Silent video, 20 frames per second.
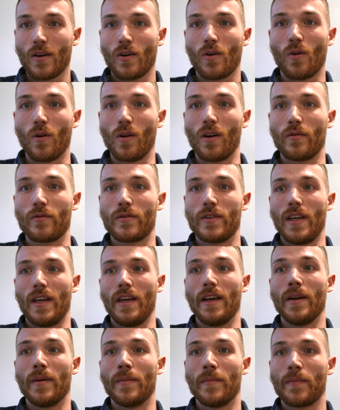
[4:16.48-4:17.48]
all of
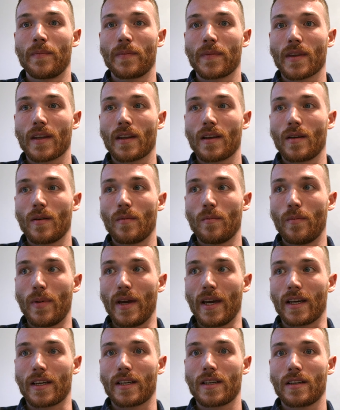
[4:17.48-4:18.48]
the
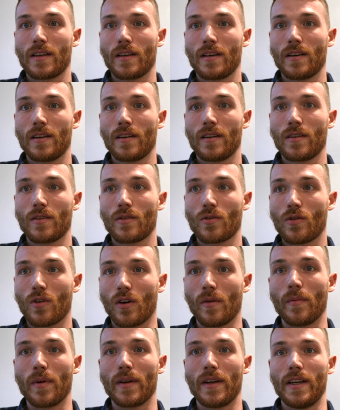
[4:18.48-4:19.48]
big
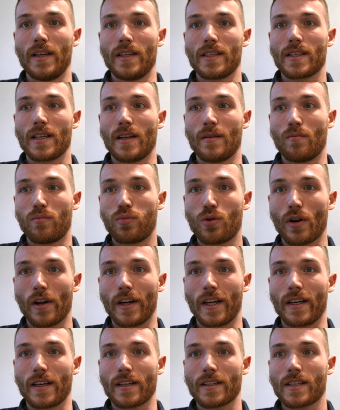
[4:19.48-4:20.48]
companies and
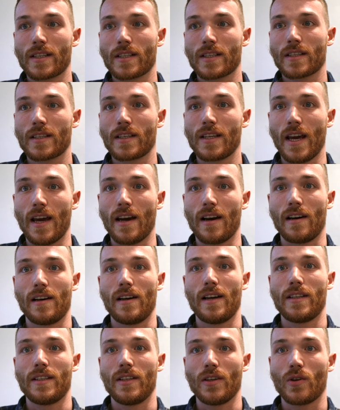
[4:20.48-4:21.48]
products, they are
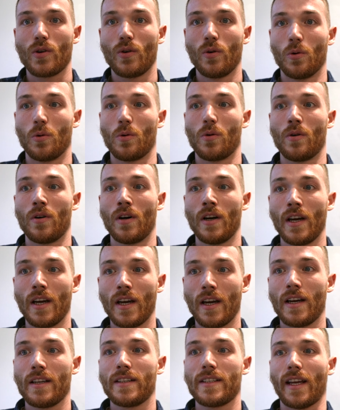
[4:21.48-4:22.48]
at the core
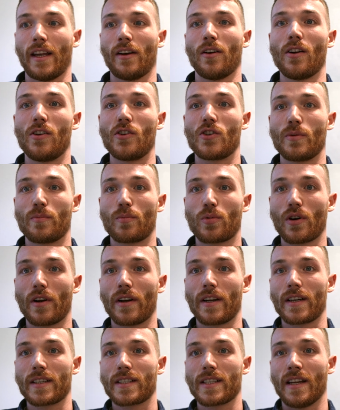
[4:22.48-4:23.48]
technology
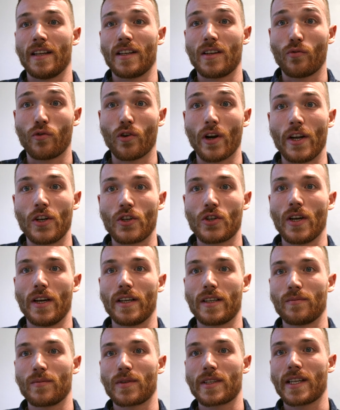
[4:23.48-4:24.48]
products and
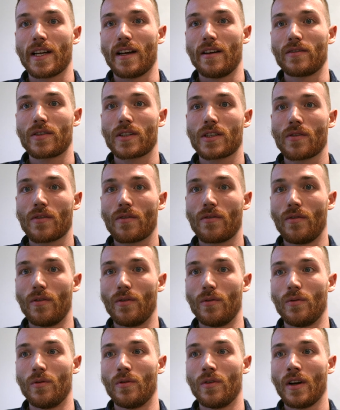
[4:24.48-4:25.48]
differentiate themselves
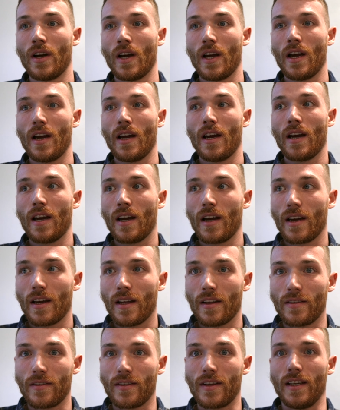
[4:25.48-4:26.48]
through
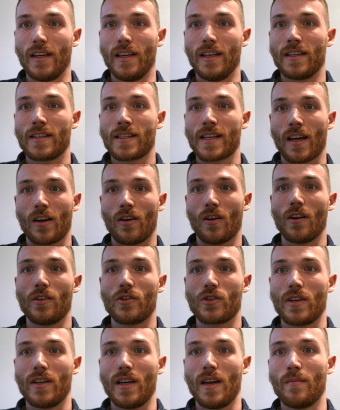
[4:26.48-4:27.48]
the
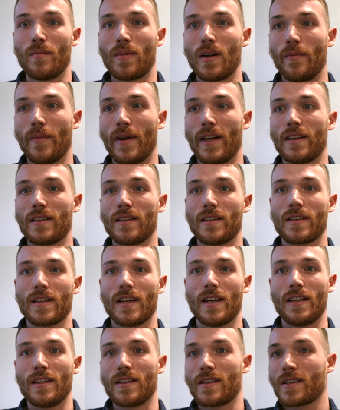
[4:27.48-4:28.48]
technology they implemented
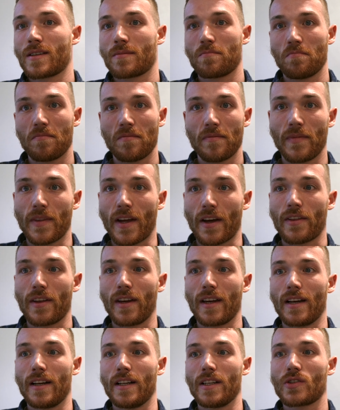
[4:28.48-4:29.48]
and
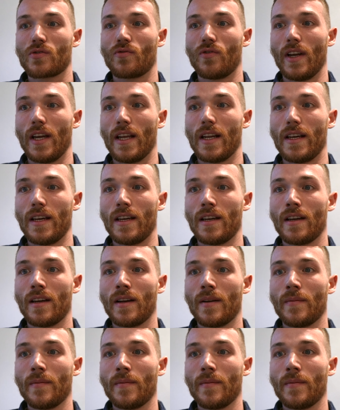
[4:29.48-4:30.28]
nothing else really.